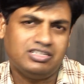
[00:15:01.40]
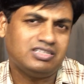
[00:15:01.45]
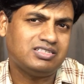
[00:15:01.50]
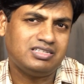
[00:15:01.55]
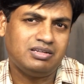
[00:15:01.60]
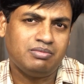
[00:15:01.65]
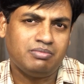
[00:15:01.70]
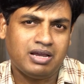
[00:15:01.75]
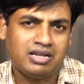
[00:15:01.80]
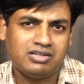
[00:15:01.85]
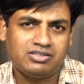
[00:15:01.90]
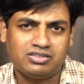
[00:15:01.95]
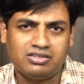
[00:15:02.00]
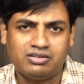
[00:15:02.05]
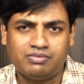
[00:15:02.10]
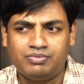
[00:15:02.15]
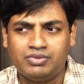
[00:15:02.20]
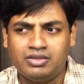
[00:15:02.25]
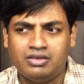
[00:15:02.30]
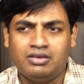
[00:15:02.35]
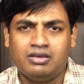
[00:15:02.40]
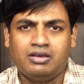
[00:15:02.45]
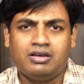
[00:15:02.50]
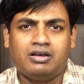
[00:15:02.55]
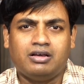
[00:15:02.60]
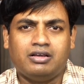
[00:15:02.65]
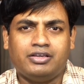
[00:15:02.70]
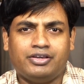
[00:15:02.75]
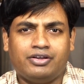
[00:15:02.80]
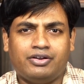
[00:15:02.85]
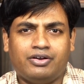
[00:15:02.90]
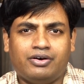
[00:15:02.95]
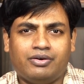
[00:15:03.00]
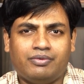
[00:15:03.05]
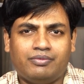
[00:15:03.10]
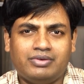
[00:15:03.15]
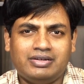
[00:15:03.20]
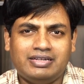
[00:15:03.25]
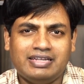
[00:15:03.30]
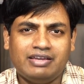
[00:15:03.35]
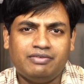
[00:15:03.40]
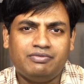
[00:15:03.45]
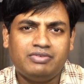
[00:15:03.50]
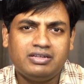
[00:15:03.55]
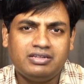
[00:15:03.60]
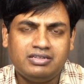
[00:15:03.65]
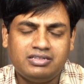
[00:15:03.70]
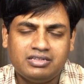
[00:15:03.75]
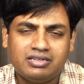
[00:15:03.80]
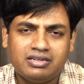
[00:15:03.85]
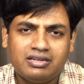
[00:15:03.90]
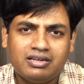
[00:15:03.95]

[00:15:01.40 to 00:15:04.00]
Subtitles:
Just imagine, you know, David